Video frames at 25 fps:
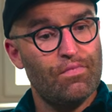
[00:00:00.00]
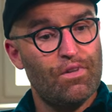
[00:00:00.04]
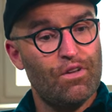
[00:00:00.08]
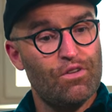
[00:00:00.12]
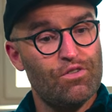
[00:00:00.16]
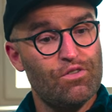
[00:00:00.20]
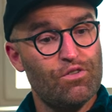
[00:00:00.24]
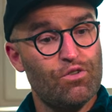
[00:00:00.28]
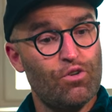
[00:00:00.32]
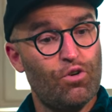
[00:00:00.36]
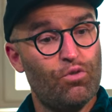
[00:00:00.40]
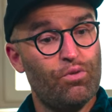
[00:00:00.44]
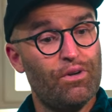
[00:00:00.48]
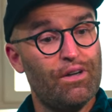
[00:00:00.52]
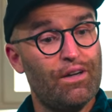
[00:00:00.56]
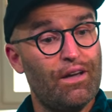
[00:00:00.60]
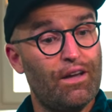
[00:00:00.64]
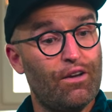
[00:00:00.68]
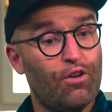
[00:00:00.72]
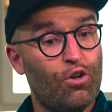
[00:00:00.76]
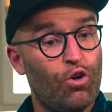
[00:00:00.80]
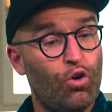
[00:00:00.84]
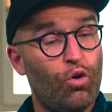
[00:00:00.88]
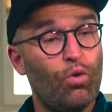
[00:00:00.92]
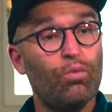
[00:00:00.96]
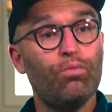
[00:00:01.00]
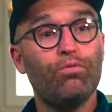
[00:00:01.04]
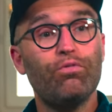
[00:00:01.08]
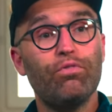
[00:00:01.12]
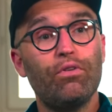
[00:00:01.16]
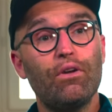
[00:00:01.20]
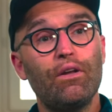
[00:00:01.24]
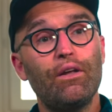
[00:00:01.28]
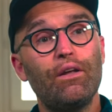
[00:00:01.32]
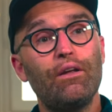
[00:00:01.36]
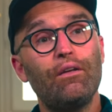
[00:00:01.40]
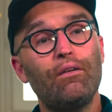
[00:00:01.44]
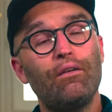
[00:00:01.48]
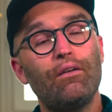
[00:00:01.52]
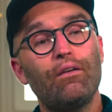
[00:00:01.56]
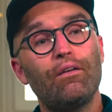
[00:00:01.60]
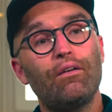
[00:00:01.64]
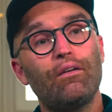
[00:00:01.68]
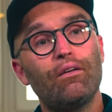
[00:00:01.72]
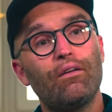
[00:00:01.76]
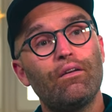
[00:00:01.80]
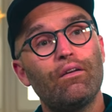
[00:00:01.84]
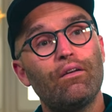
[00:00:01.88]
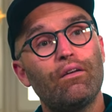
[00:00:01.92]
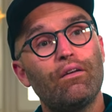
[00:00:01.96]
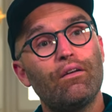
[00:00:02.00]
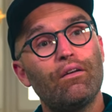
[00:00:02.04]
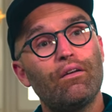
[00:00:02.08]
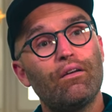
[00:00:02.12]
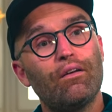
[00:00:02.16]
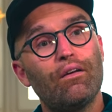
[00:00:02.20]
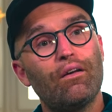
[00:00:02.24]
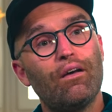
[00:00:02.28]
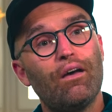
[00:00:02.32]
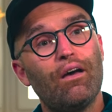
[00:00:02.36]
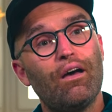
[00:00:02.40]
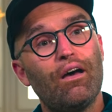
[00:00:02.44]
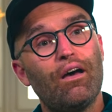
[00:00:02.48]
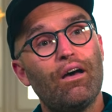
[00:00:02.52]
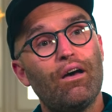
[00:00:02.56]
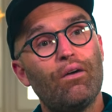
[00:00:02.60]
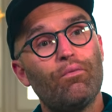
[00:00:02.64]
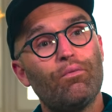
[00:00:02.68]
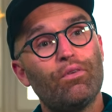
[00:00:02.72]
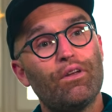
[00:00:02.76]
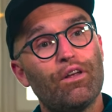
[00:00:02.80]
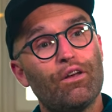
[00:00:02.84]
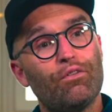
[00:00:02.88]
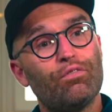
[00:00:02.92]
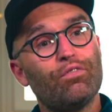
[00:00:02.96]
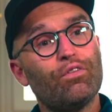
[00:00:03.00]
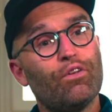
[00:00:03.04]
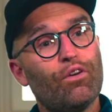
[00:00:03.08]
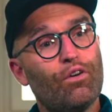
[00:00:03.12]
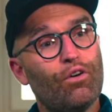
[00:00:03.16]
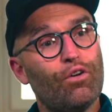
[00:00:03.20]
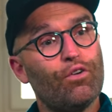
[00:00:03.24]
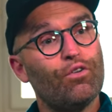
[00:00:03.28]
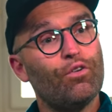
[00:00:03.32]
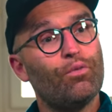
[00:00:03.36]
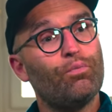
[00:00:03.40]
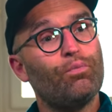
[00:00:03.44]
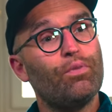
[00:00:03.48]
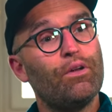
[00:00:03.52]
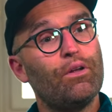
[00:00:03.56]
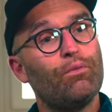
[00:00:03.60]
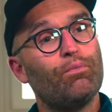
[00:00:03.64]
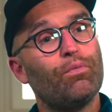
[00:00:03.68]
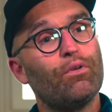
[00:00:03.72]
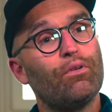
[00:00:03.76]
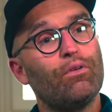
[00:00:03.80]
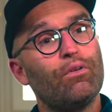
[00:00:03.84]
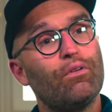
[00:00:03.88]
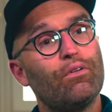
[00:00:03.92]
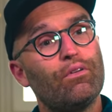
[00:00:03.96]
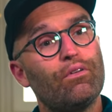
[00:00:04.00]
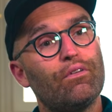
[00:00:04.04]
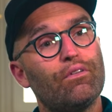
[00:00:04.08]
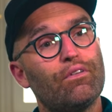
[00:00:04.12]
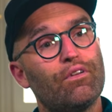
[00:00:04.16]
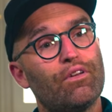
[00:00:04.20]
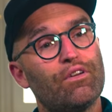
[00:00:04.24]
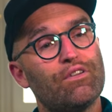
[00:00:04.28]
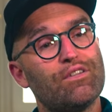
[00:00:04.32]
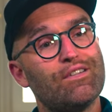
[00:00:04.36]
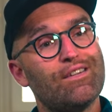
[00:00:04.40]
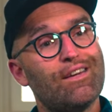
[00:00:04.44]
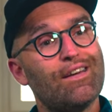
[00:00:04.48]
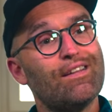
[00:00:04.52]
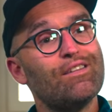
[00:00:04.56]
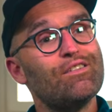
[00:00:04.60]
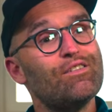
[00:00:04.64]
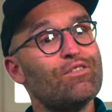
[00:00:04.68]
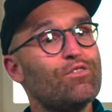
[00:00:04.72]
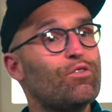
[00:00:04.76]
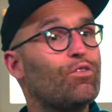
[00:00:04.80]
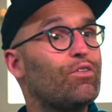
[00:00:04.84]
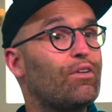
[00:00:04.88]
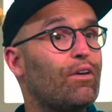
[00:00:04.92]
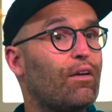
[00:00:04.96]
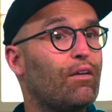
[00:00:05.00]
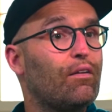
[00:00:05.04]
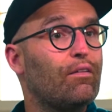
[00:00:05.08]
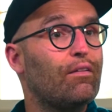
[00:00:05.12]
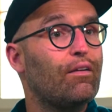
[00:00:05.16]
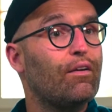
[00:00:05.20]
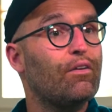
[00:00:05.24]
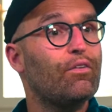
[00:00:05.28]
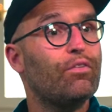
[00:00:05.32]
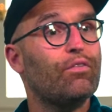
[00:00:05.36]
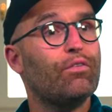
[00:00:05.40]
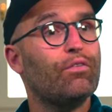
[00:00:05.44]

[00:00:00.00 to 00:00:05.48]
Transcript: a story that hopefully uh, gives other people the chance to tell their